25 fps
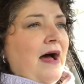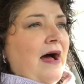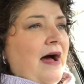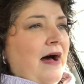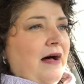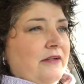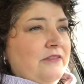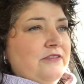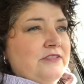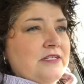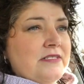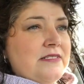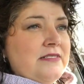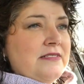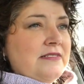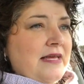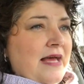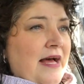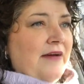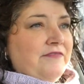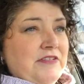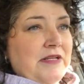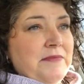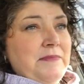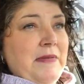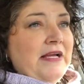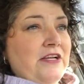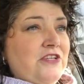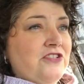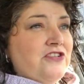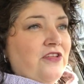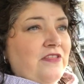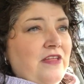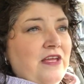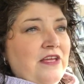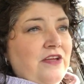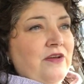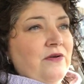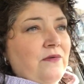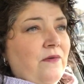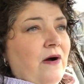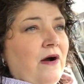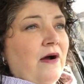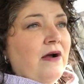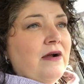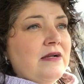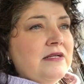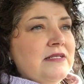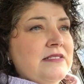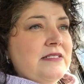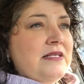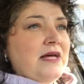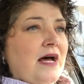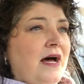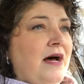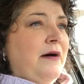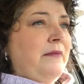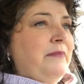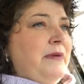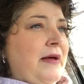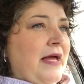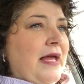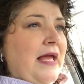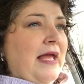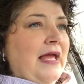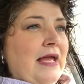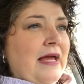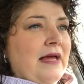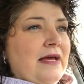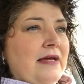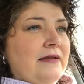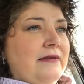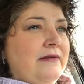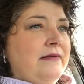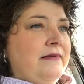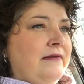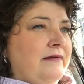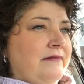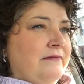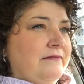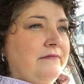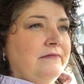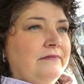I'll just have to make sure that you are a sub and